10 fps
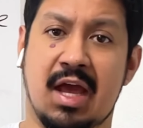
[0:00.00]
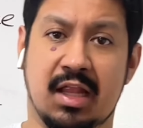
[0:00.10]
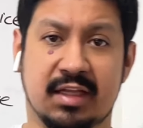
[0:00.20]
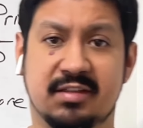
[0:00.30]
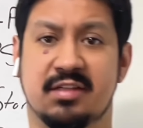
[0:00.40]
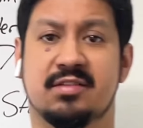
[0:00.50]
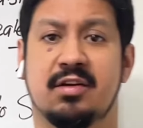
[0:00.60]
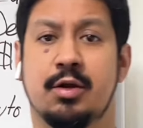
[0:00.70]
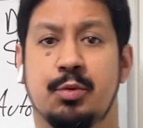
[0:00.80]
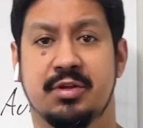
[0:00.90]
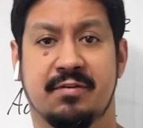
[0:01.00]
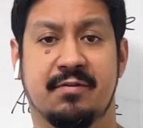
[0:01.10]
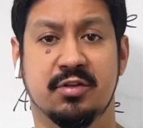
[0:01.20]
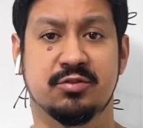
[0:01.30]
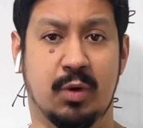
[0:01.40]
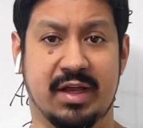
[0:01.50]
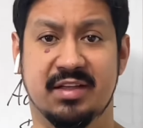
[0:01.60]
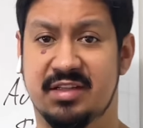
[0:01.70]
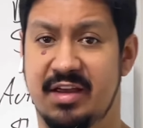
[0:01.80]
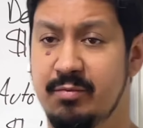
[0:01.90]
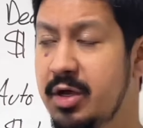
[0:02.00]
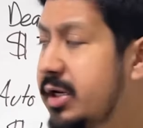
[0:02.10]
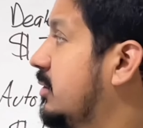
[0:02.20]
Let's get started with the first way to save money,